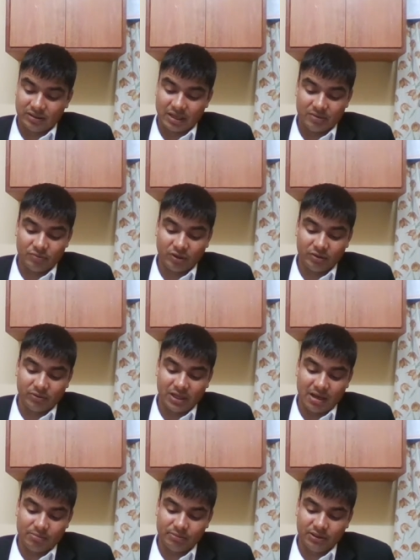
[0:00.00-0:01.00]
then what will
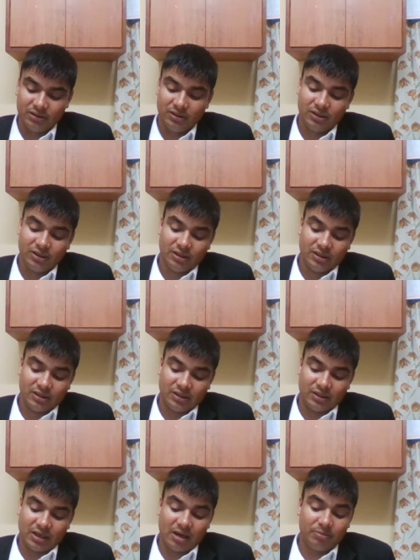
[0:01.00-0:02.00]
happen?
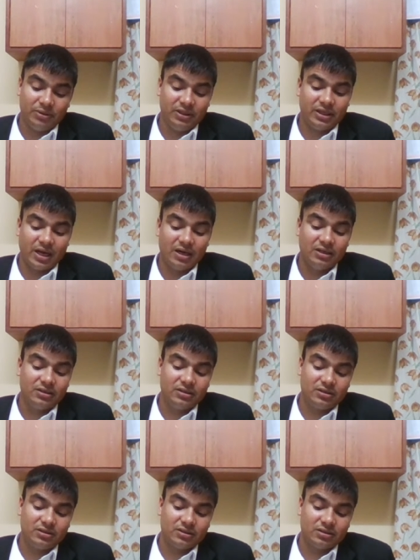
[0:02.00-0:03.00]

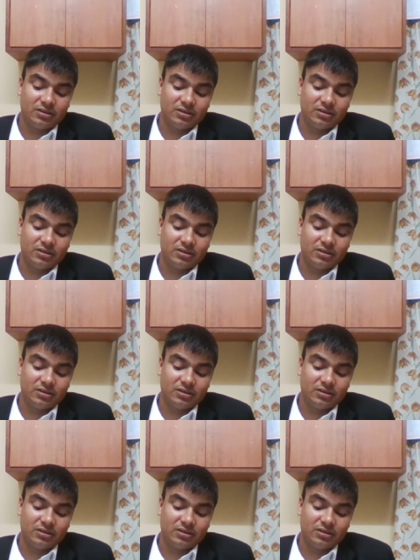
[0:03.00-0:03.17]
Applicant